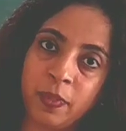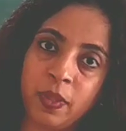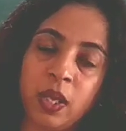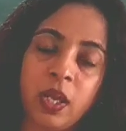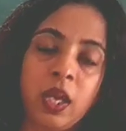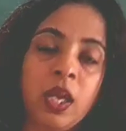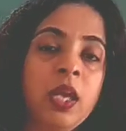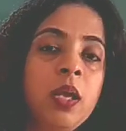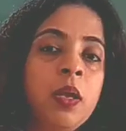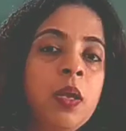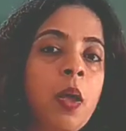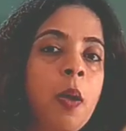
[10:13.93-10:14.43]

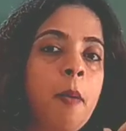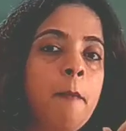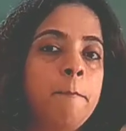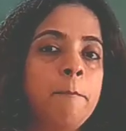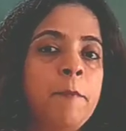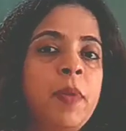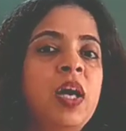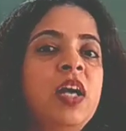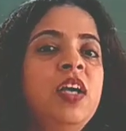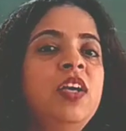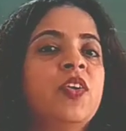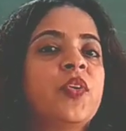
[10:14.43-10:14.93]
Okay.
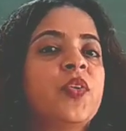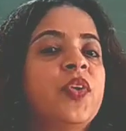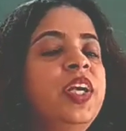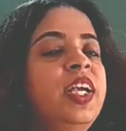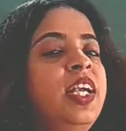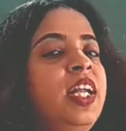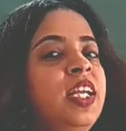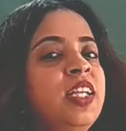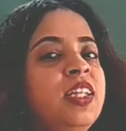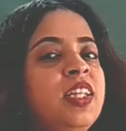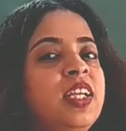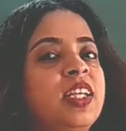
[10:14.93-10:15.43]
But
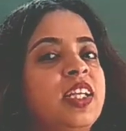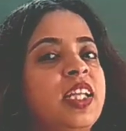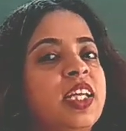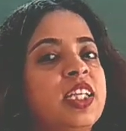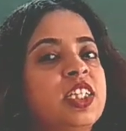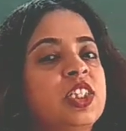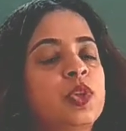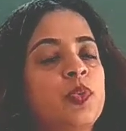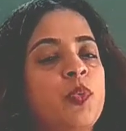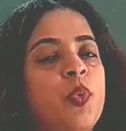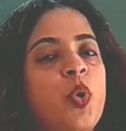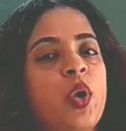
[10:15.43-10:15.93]
reading the
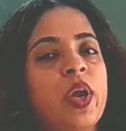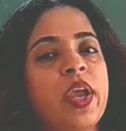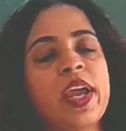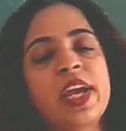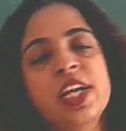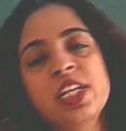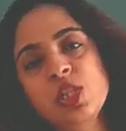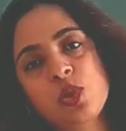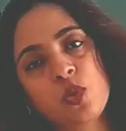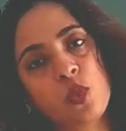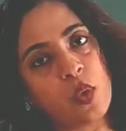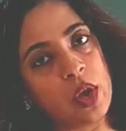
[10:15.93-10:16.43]
textbook
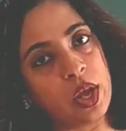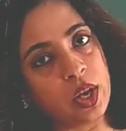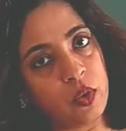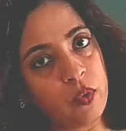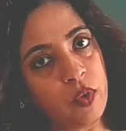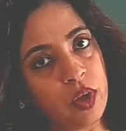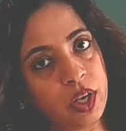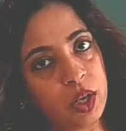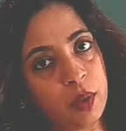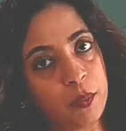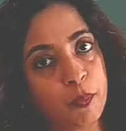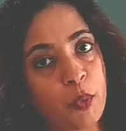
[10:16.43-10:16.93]
is very,
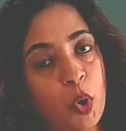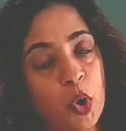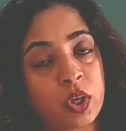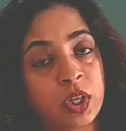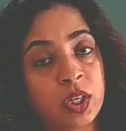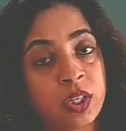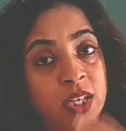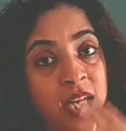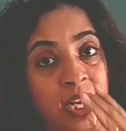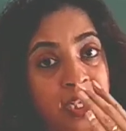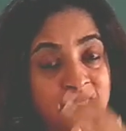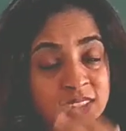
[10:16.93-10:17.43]
very
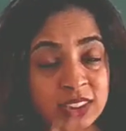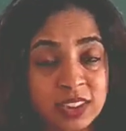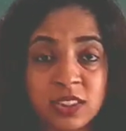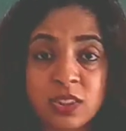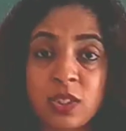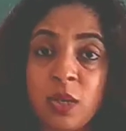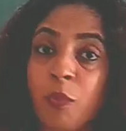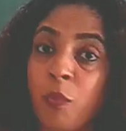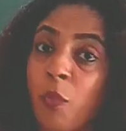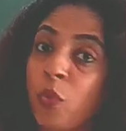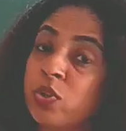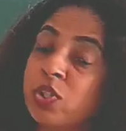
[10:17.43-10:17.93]
important. That is
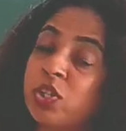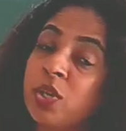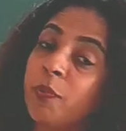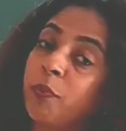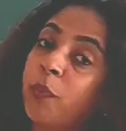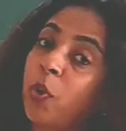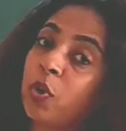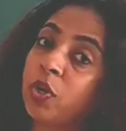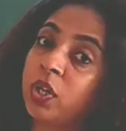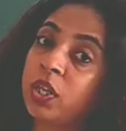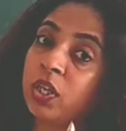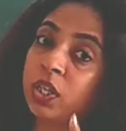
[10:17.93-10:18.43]
the most
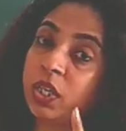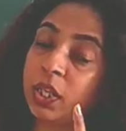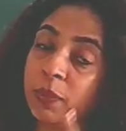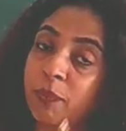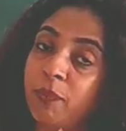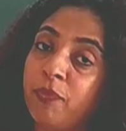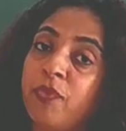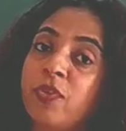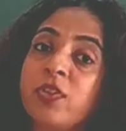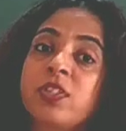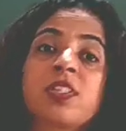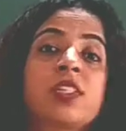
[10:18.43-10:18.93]
important
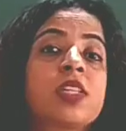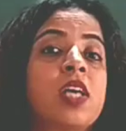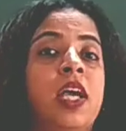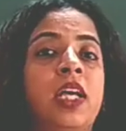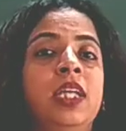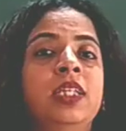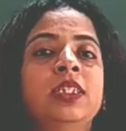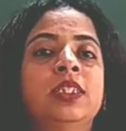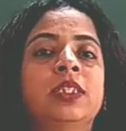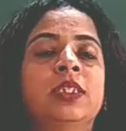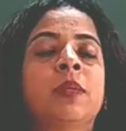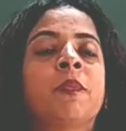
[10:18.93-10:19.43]
tip for
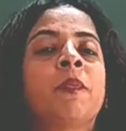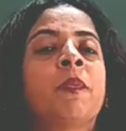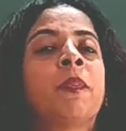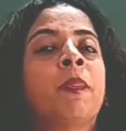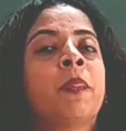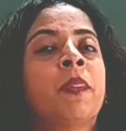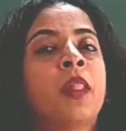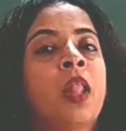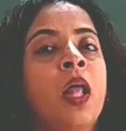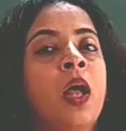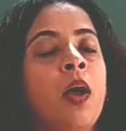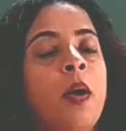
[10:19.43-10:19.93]
science.
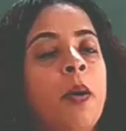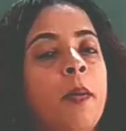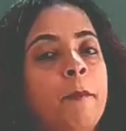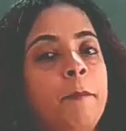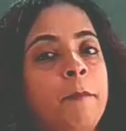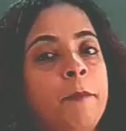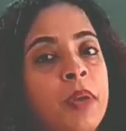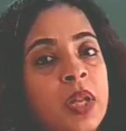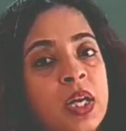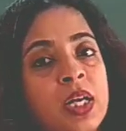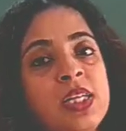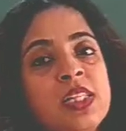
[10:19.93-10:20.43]

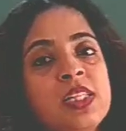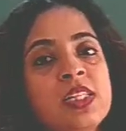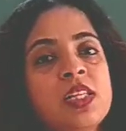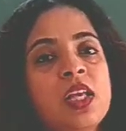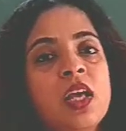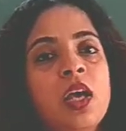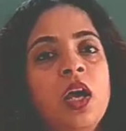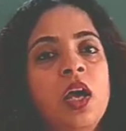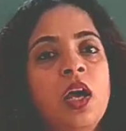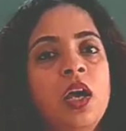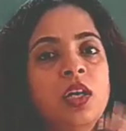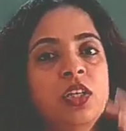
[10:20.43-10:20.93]
Plus,
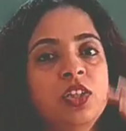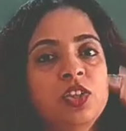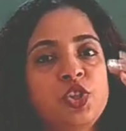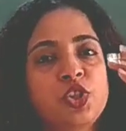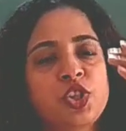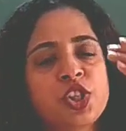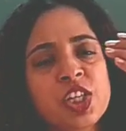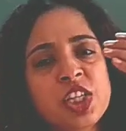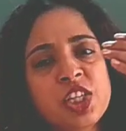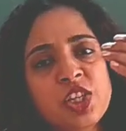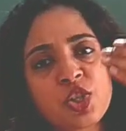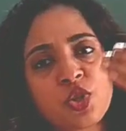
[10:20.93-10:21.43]

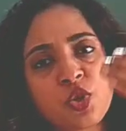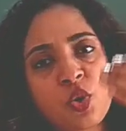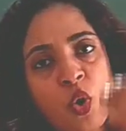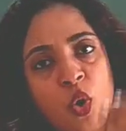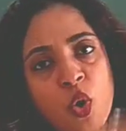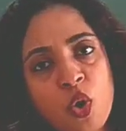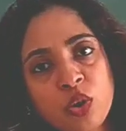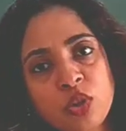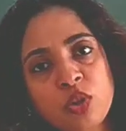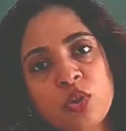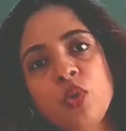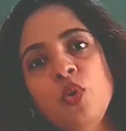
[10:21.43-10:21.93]
just
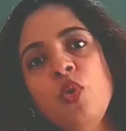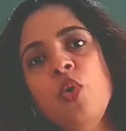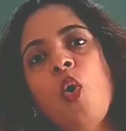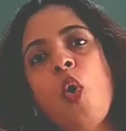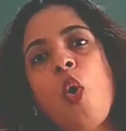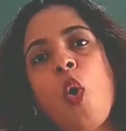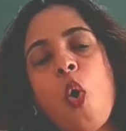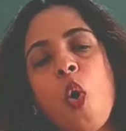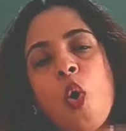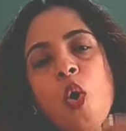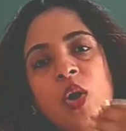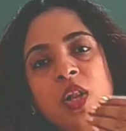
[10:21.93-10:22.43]
go through
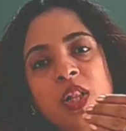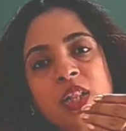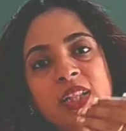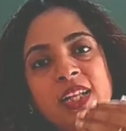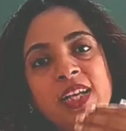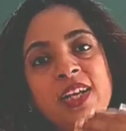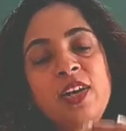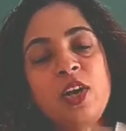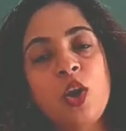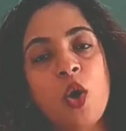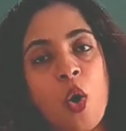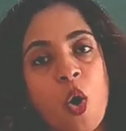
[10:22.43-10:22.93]
all
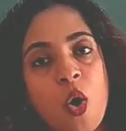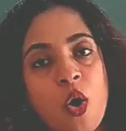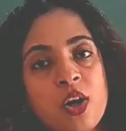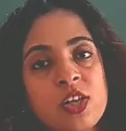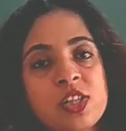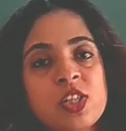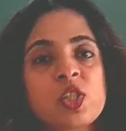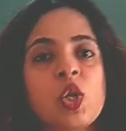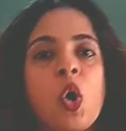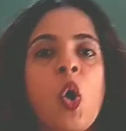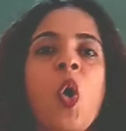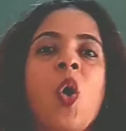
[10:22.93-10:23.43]
the
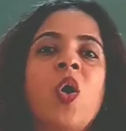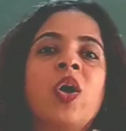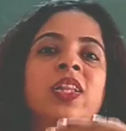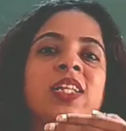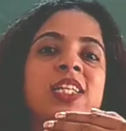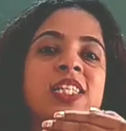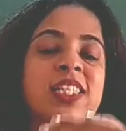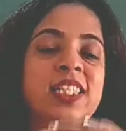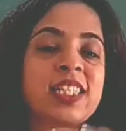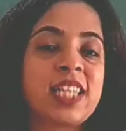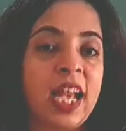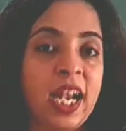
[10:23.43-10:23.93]
laws, all
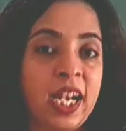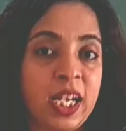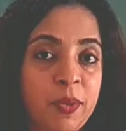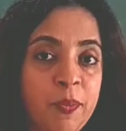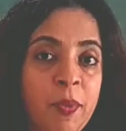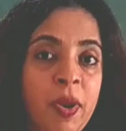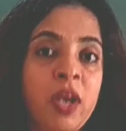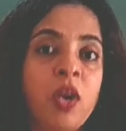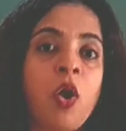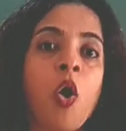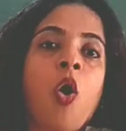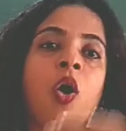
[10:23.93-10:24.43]
the
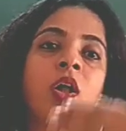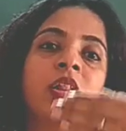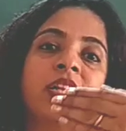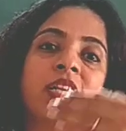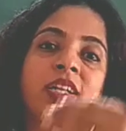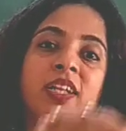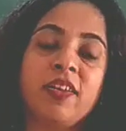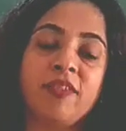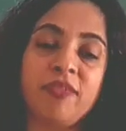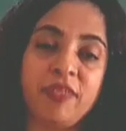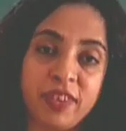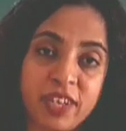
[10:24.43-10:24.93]
statement, all the
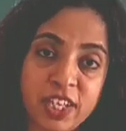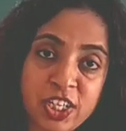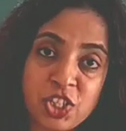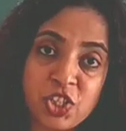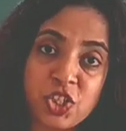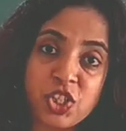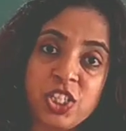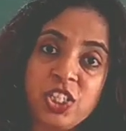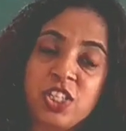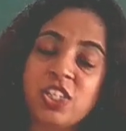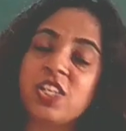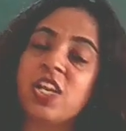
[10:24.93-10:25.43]

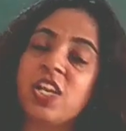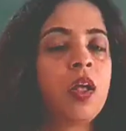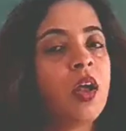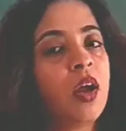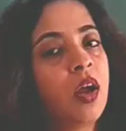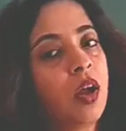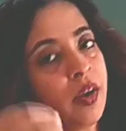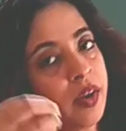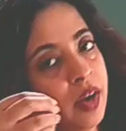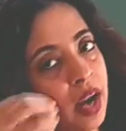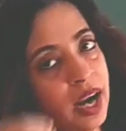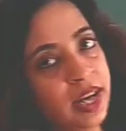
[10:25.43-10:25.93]
definitions.
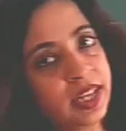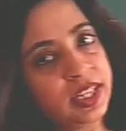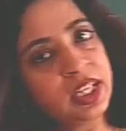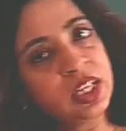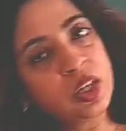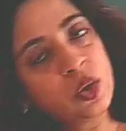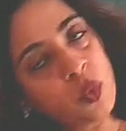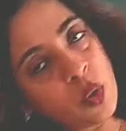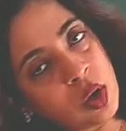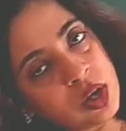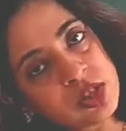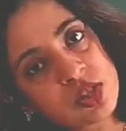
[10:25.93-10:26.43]
Write
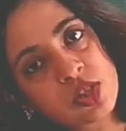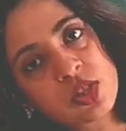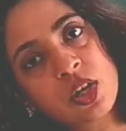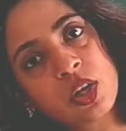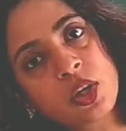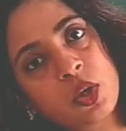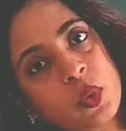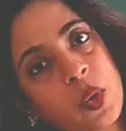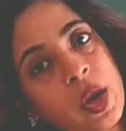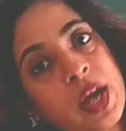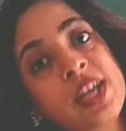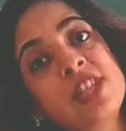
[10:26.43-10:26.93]
it once or
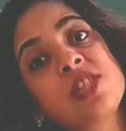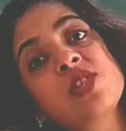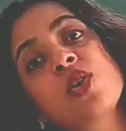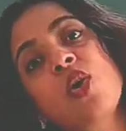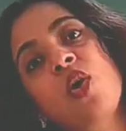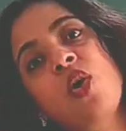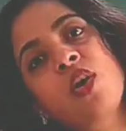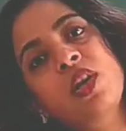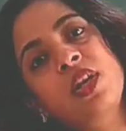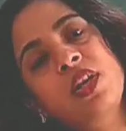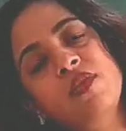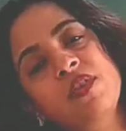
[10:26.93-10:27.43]
twice
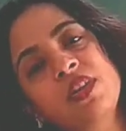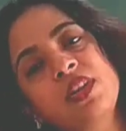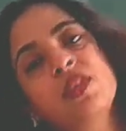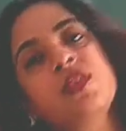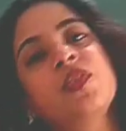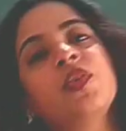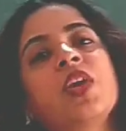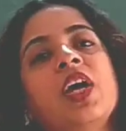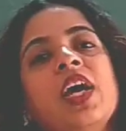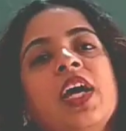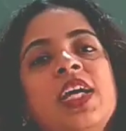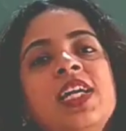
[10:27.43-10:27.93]
or even
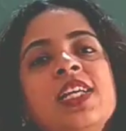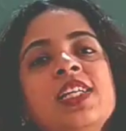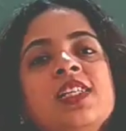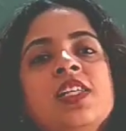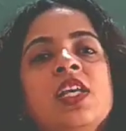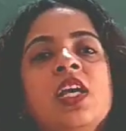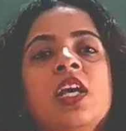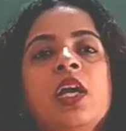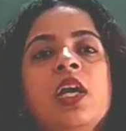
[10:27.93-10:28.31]
thrice.